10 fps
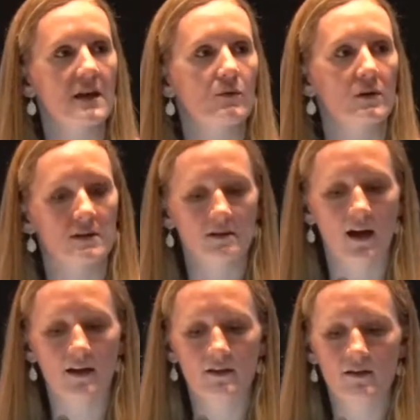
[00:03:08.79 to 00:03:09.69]
that were
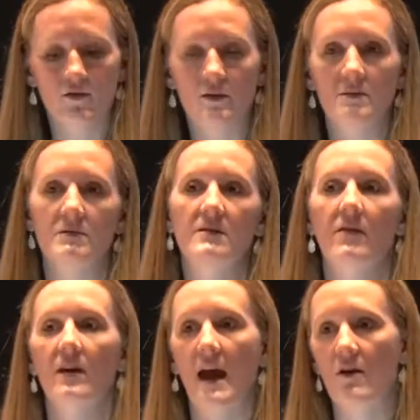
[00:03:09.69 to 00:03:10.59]
assigned to a
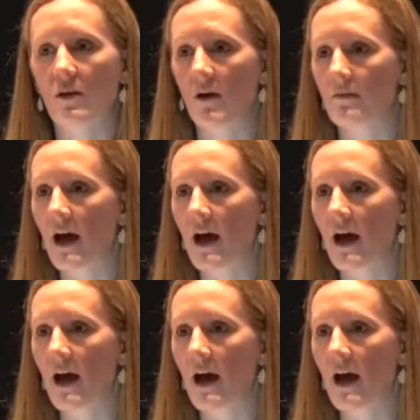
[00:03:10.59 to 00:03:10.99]
specific outcome.